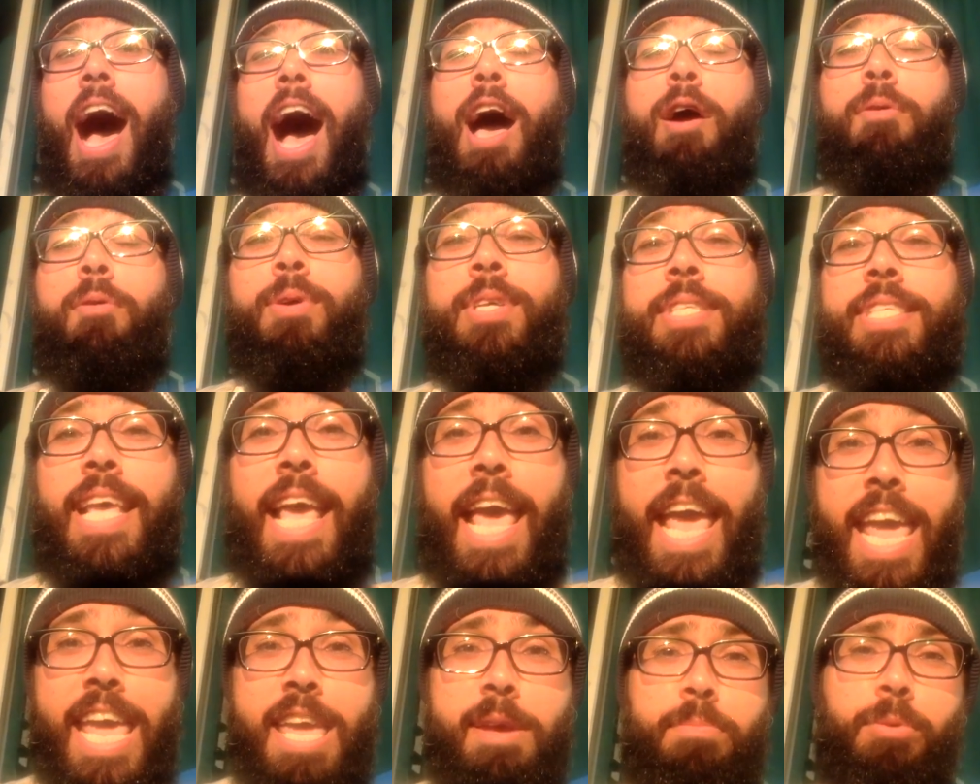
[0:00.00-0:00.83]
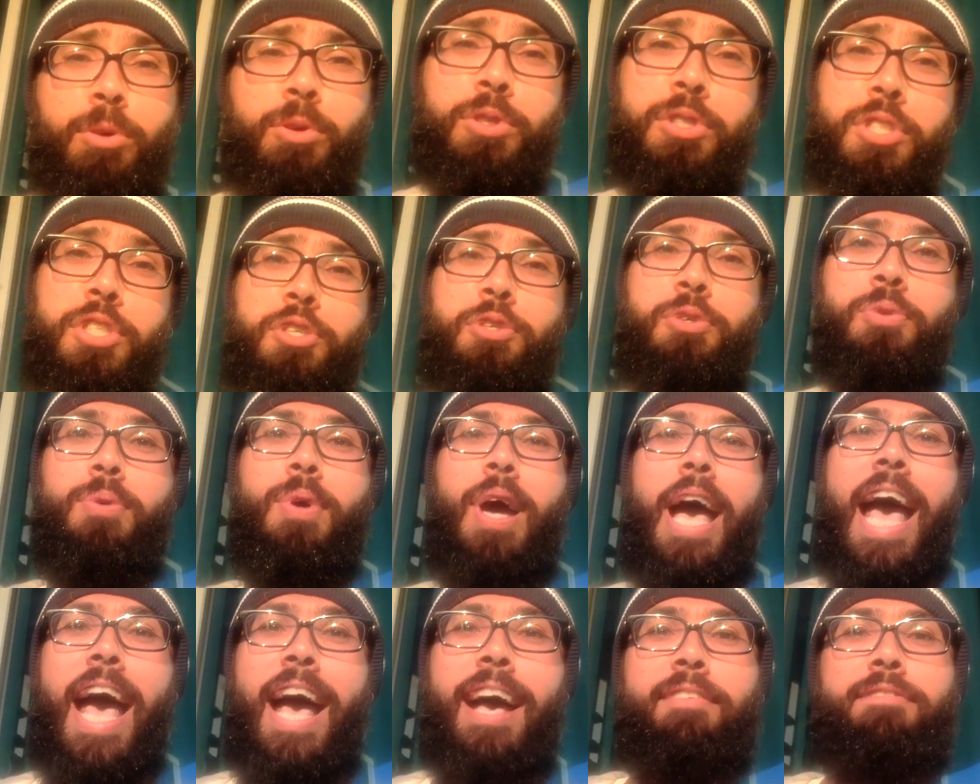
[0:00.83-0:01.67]
I was able to
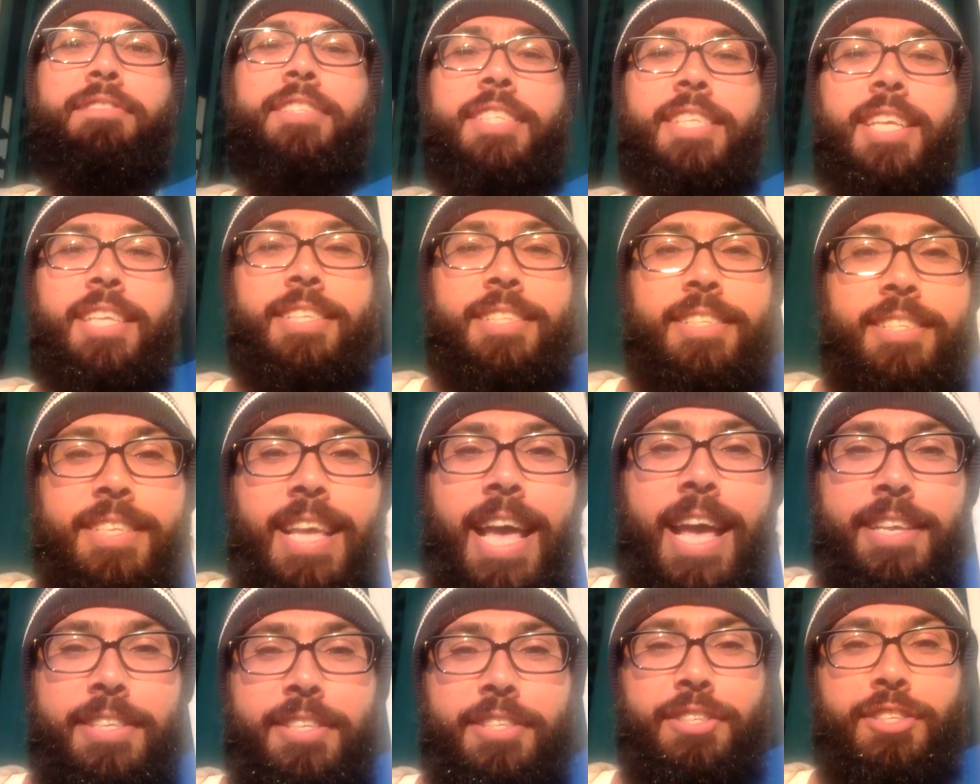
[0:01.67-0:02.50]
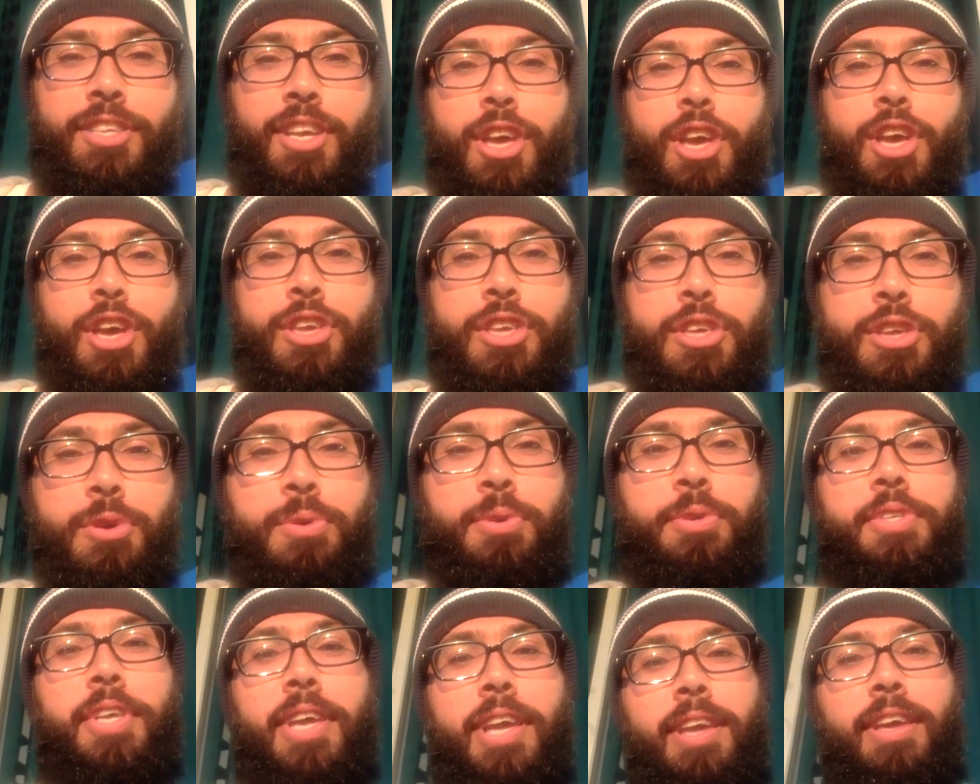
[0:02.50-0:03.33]
have success
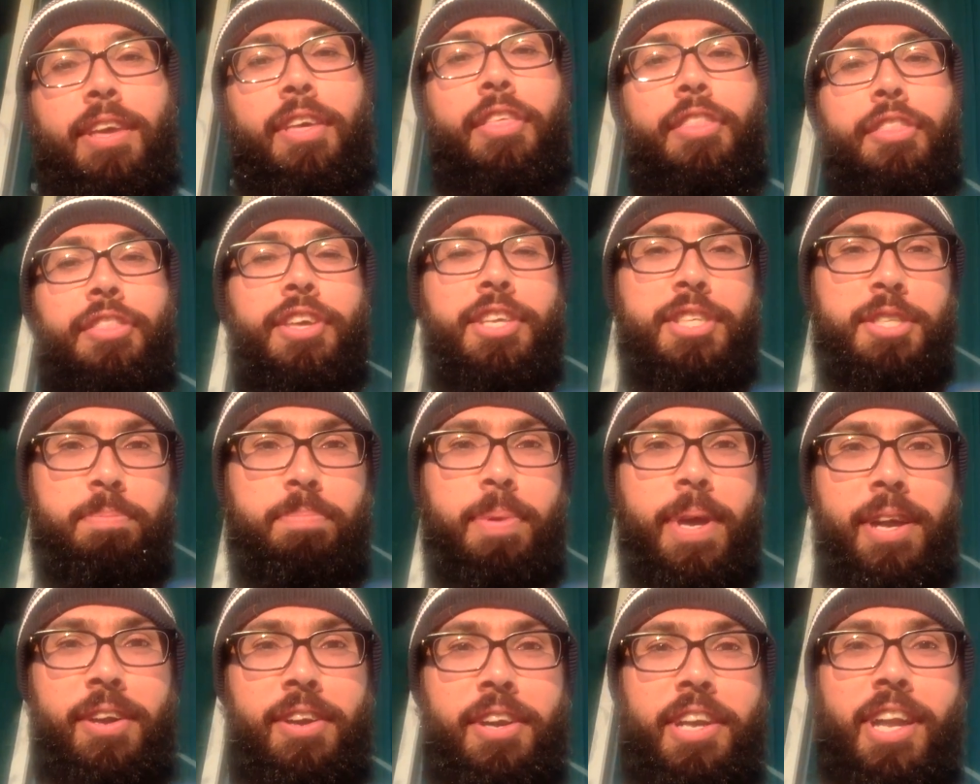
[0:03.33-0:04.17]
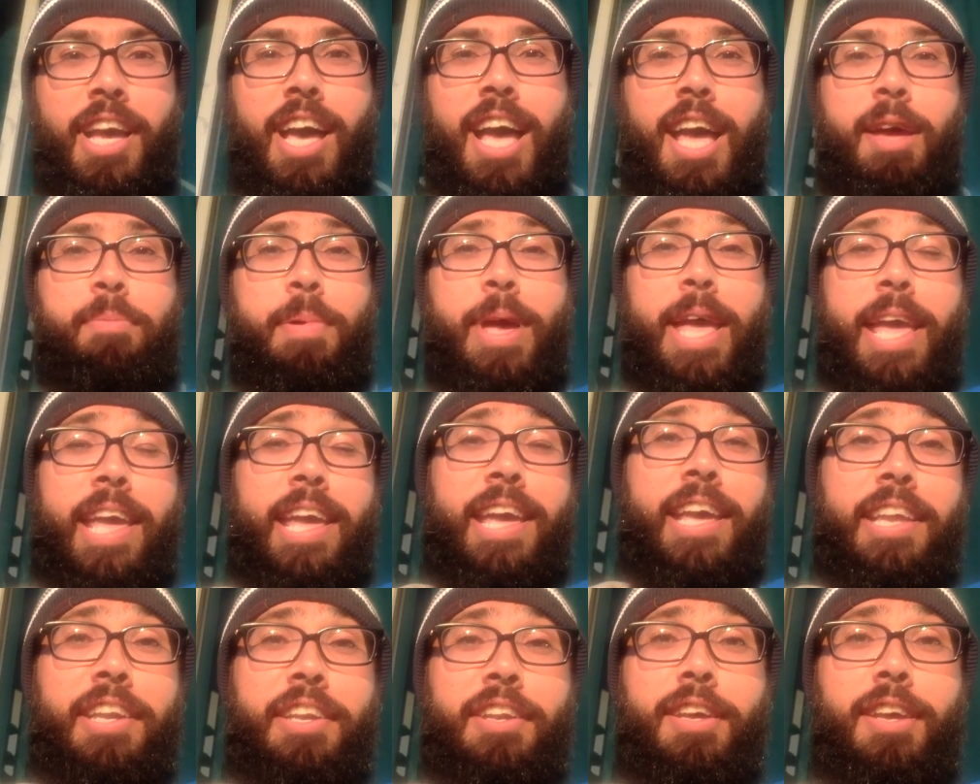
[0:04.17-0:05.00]
using this paradigm,
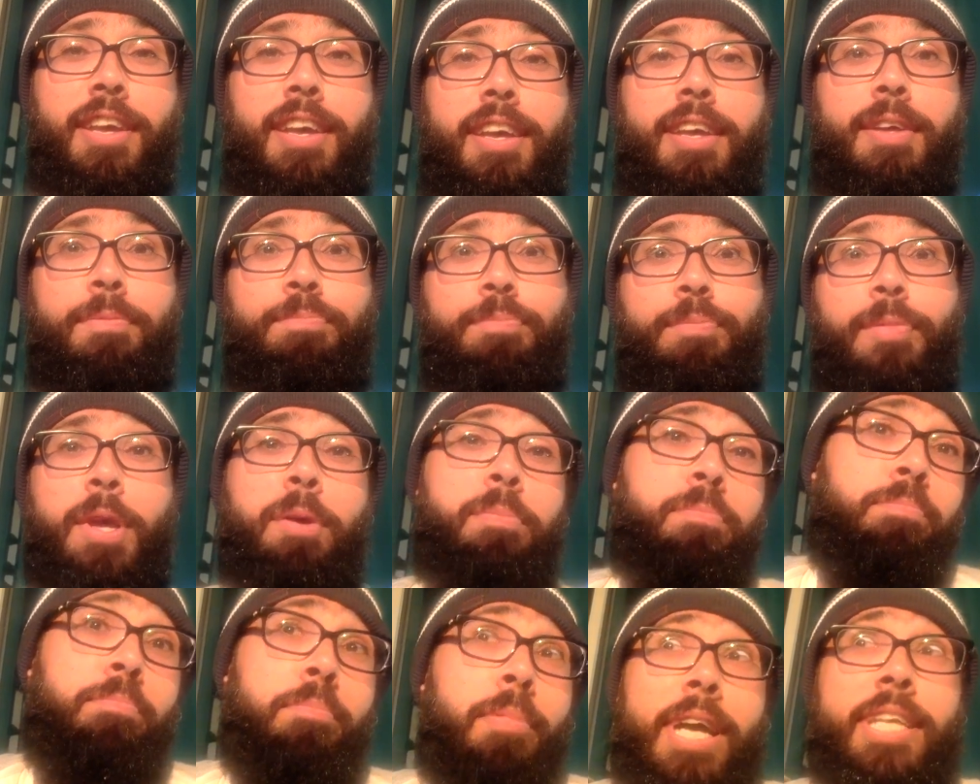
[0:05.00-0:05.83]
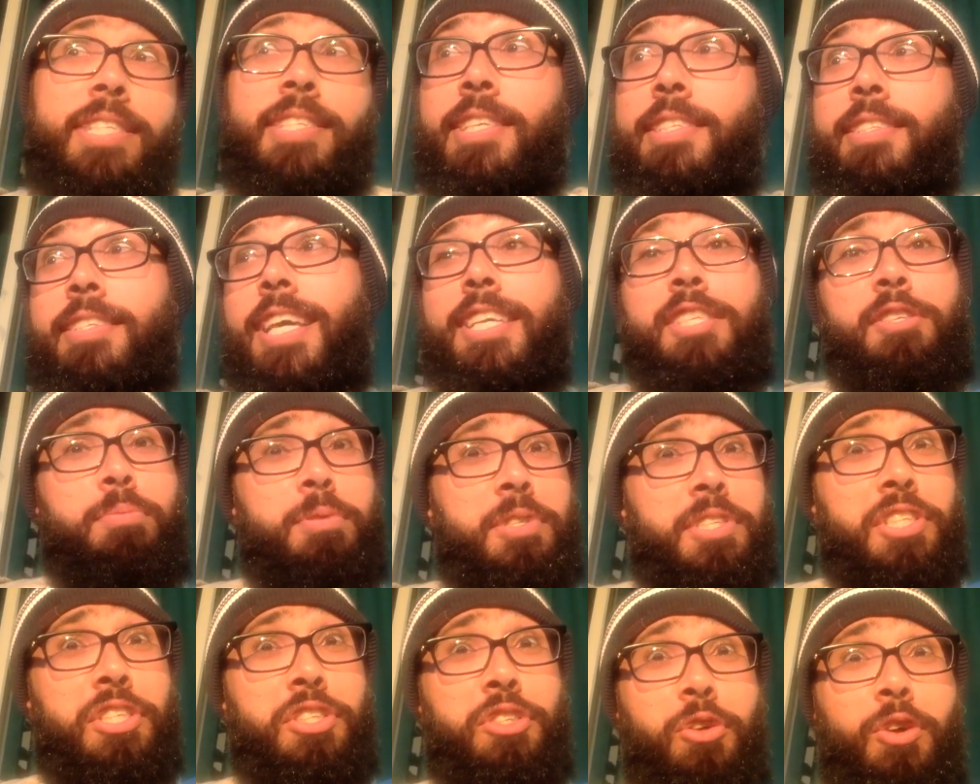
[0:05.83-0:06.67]
and my success
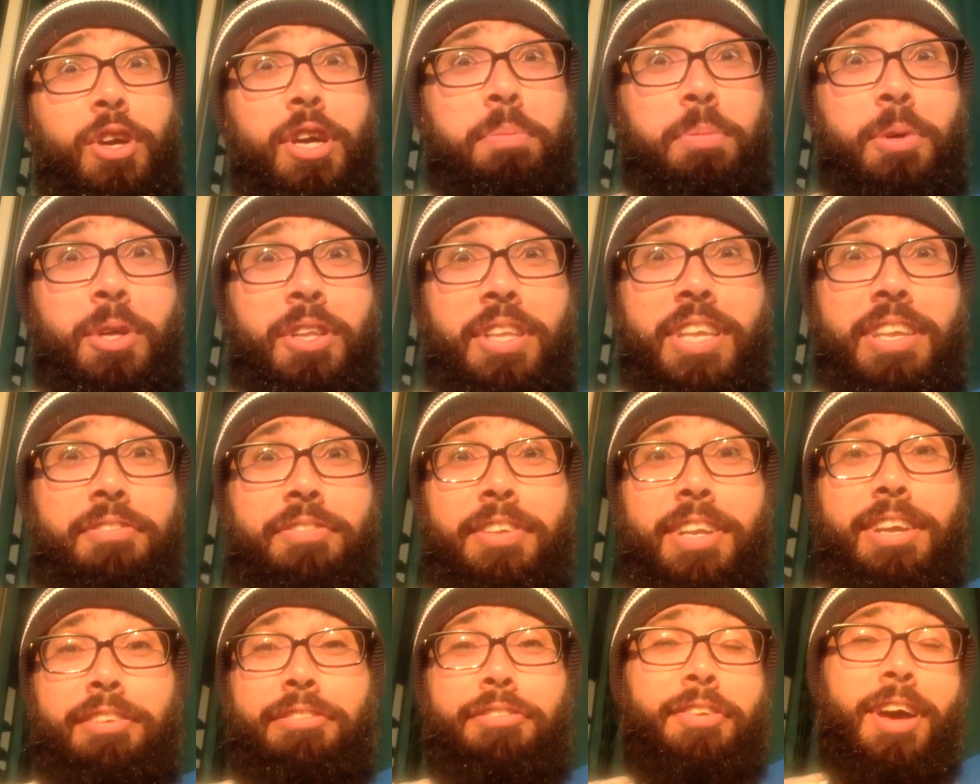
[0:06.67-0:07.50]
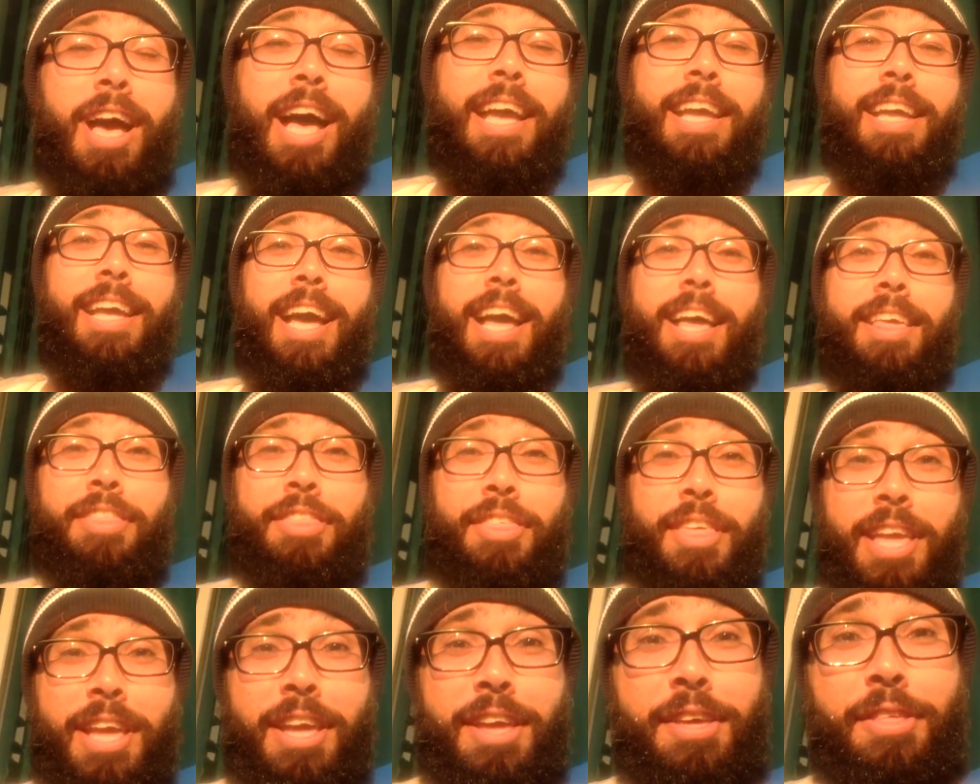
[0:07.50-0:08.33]
was enjoyable, even if I
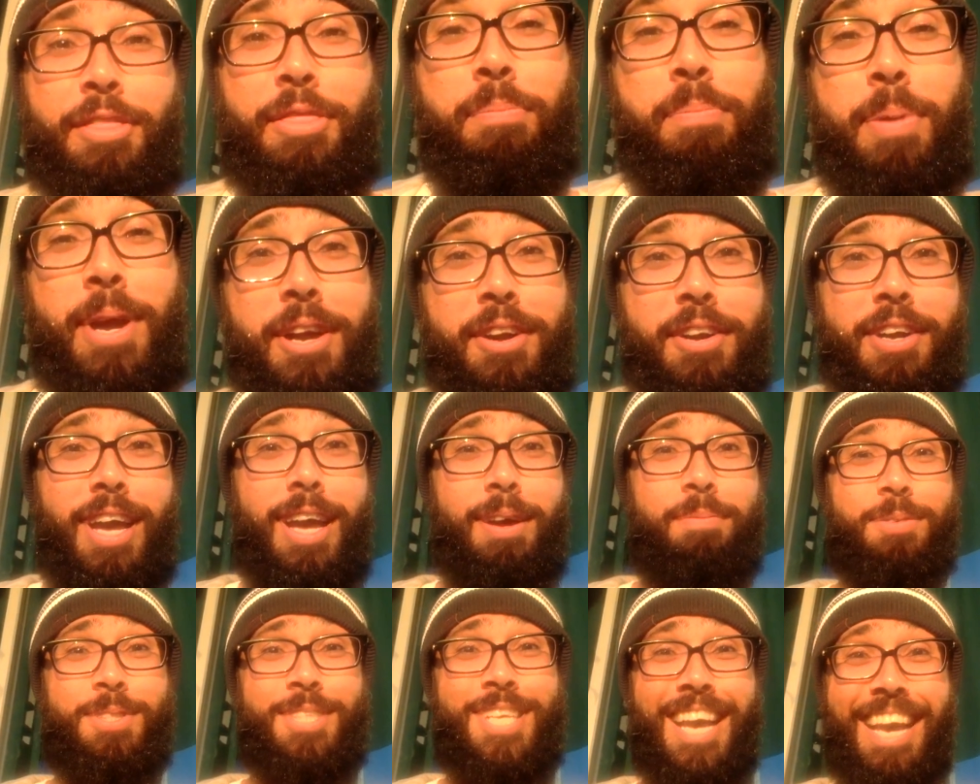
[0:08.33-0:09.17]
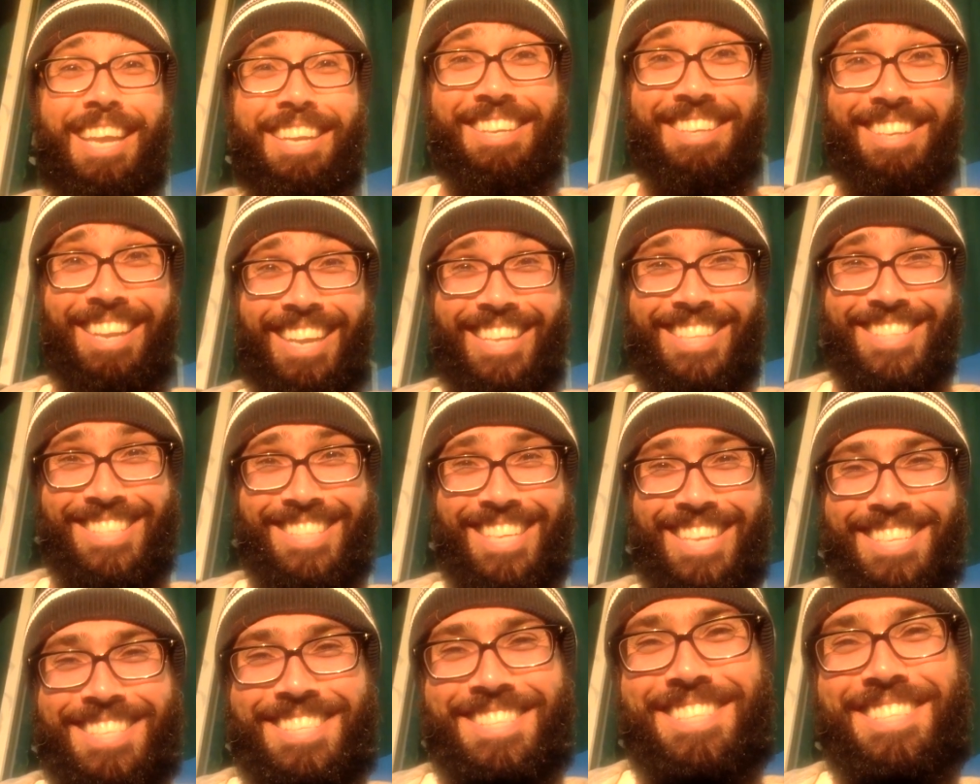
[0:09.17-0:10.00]
think the paradigm was kind of
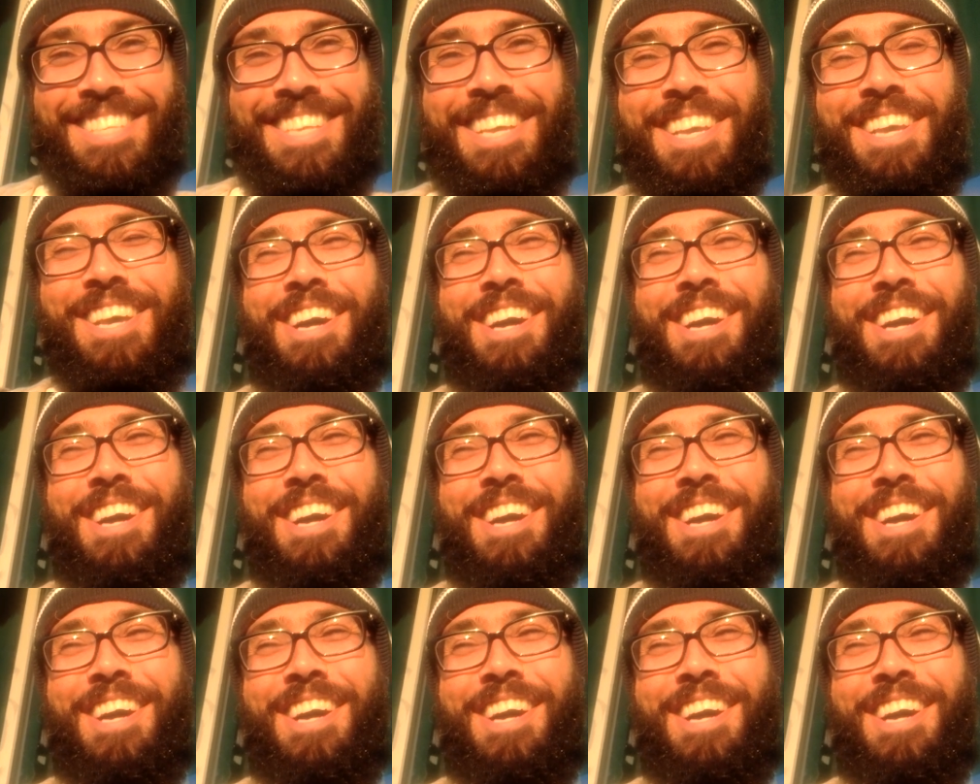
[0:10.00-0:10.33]
nonsense.